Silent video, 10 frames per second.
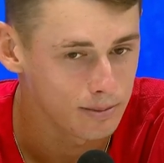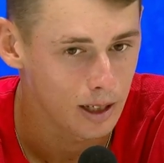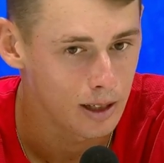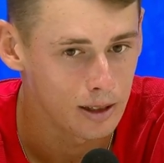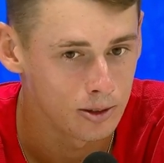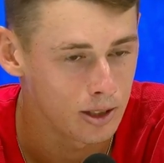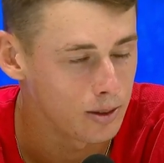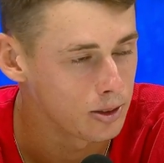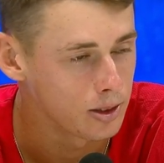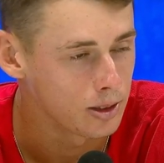I was
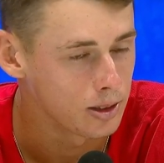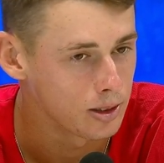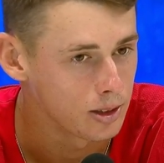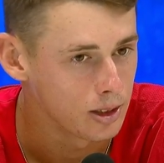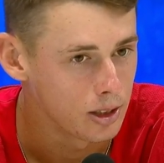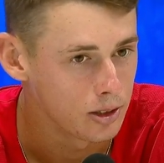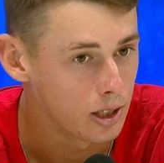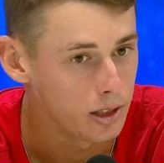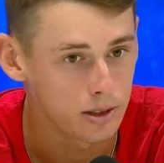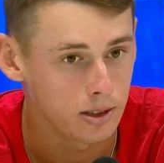able to
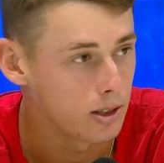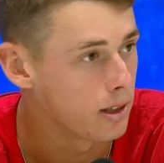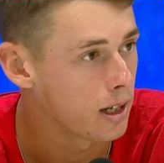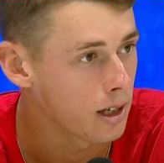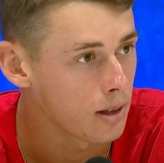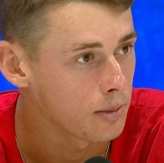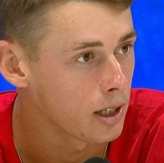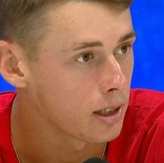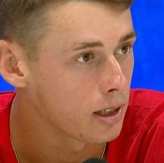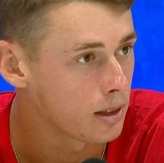execute that game
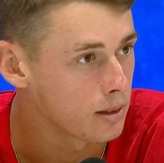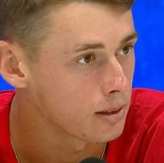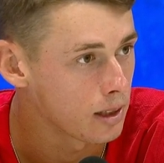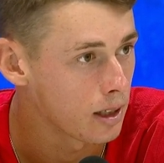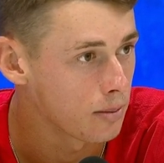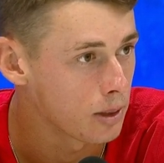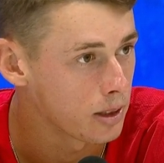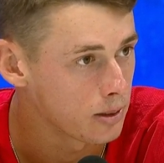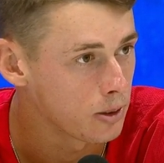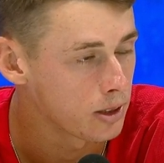plan and play
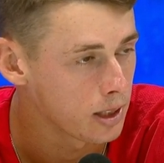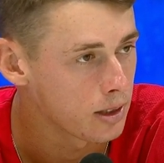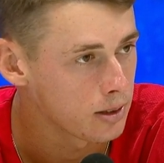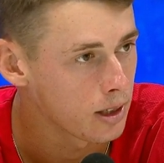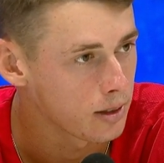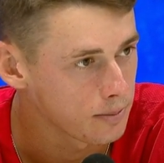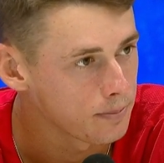some good tennis today.